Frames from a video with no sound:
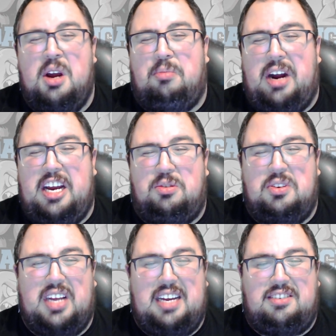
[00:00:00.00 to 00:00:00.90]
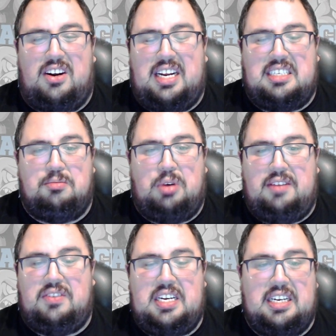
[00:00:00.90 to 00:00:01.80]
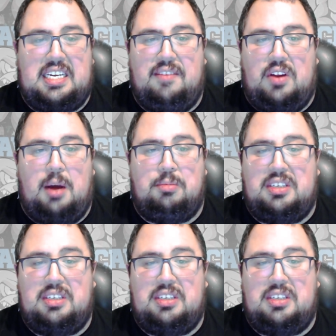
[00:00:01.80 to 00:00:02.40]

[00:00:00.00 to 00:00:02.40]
Prior to his last start against the Braves, he had given up